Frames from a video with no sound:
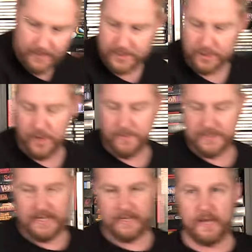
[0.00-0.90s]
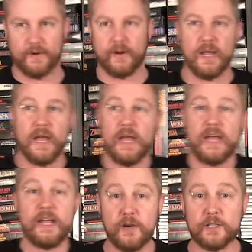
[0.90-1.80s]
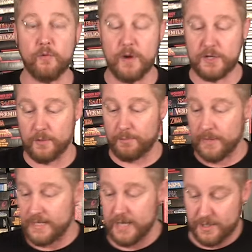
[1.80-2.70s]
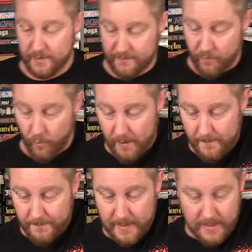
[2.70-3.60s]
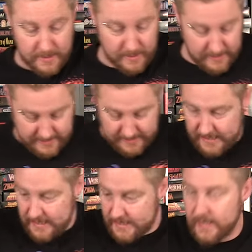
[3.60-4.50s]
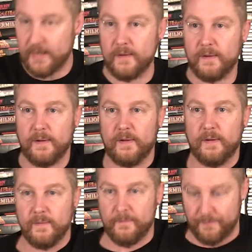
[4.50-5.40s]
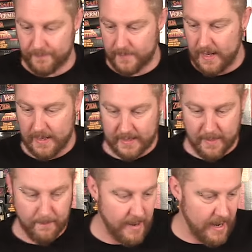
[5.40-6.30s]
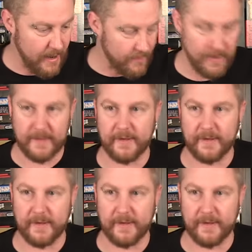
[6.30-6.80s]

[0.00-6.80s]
it was 30% lighter. Here's the original PlayStation 4. So let's get this compare right